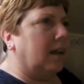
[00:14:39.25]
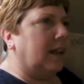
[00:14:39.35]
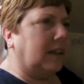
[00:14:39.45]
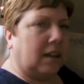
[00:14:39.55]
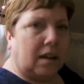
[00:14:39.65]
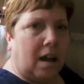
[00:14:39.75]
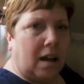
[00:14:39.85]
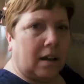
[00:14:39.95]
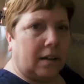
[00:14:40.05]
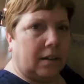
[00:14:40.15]
That's a
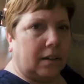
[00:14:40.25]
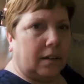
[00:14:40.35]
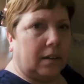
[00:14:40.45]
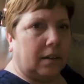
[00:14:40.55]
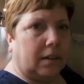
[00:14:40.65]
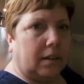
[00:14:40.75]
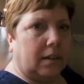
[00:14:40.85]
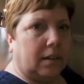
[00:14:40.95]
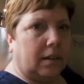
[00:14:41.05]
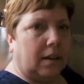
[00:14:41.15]
lot.
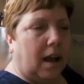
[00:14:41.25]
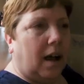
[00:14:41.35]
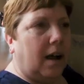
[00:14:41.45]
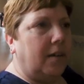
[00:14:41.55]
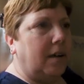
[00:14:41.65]
I